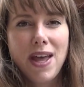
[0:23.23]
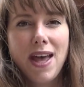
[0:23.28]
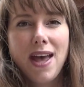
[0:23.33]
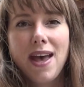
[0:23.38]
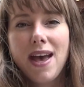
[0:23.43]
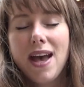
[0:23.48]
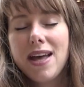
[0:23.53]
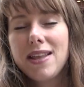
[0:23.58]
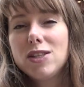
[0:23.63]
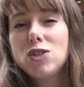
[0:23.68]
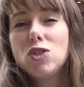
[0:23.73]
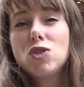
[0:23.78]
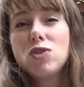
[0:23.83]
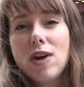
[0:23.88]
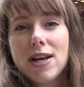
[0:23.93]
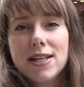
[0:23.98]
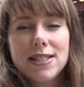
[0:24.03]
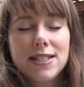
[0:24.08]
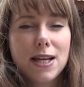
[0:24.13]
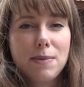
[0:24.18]
And
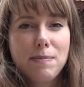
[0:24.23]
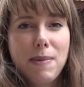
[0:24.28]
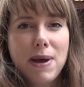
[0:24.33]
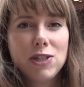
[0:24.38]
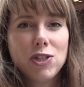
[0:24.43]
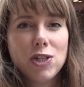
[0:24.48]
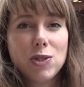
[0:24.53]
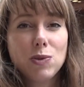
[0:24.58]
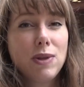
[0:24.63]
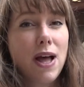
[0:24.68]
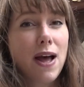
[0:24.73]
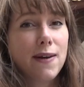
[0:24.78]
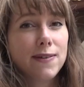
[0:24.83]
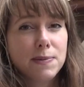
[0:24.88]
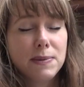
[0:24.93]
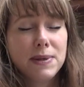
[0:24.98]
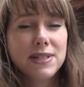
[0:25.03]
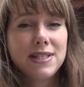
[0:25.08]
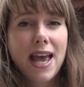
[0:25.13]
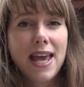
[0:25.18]
drastic measures will have to be
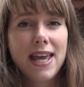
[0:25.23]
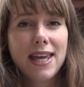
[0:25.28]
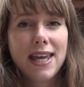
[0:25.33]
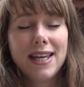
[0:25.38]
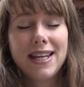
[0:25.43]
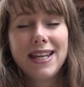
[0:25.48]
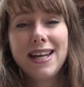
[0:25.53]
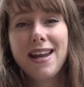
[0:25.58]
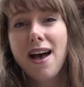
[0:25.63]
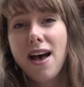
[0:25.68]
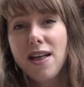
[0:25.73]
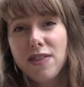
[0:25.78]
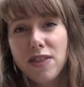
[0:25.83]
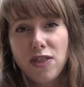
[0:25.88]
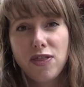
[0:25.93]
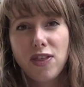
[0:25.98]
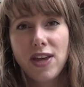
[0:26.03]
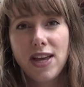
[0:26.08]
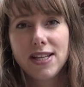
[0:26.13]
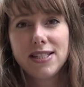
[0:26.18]
taken in other
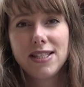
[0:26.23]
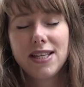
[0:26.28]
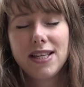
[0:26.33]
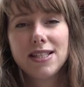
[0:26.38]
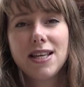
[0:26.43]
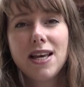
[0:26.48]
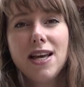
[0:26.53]
theatres